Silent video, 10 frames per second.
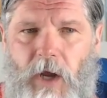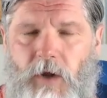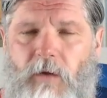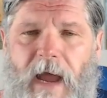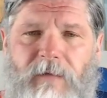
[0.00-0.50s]

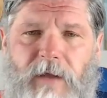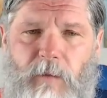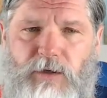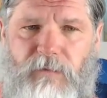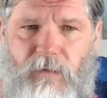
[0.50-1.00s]
No doubt the
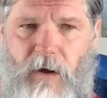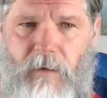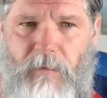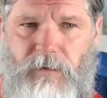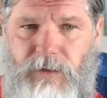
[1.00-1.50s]
Commercial
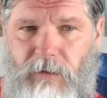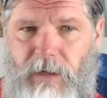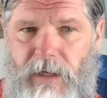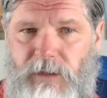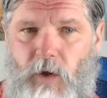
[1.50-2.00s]
Farmers
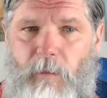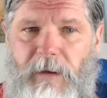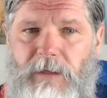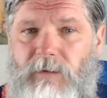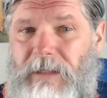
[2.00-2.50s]
Union is
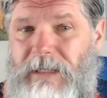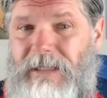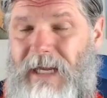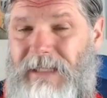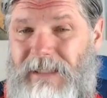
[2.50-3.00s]
hoping to at
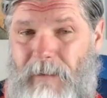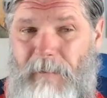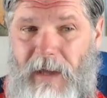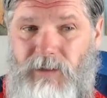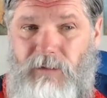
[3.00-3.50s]
least get some
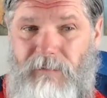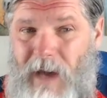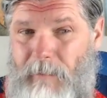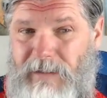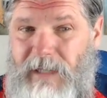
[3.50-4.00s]
measure of
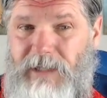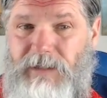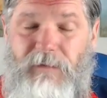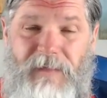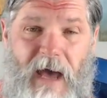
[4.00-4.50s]

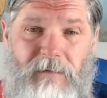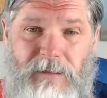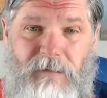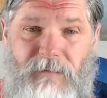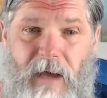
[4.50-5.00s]
compensation for
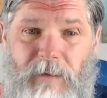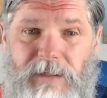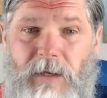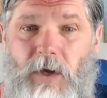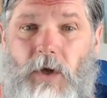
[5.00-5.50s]
thousands of
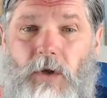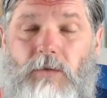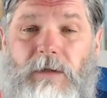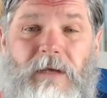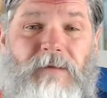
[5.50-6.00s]
families who
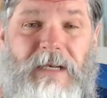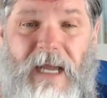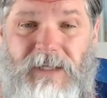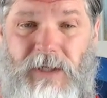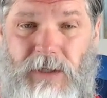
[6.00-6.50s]
live in
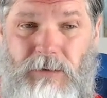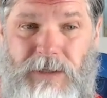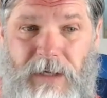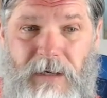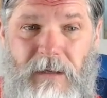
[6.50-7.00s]

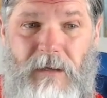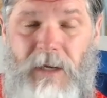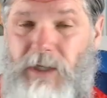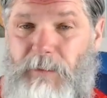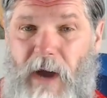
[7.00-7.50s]
destitution,
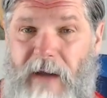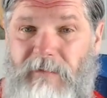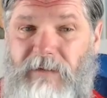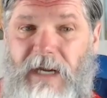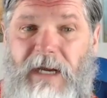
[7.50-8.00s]
deprived
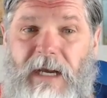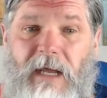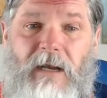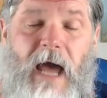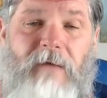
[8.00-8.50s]
of dignity
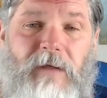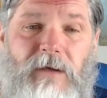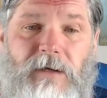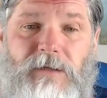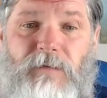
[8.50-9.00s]
and
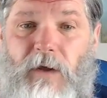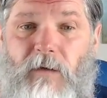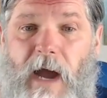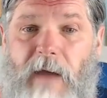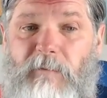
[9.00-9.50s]
livelihoods for the
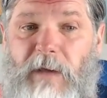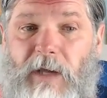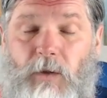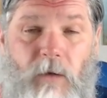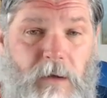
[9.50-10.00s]
crime of being
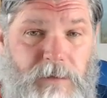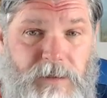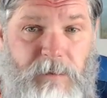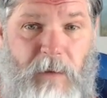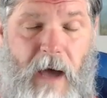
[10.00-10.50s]
loyal to
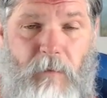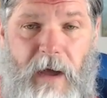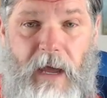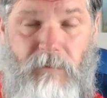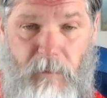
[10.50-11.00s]

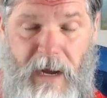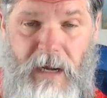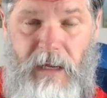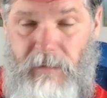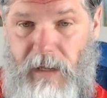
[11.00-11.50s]
Zimbabwe and
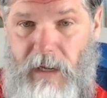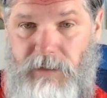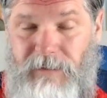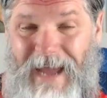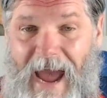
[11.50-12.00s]
remaining in the
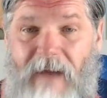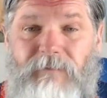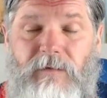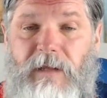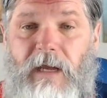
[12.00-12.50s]
country
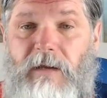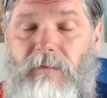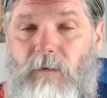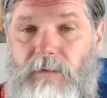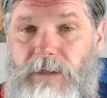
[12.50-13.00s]
after the end of
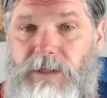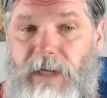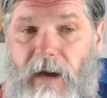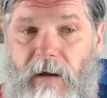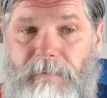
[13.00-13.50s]
the
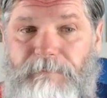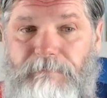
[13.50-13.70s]
Rhodesian era,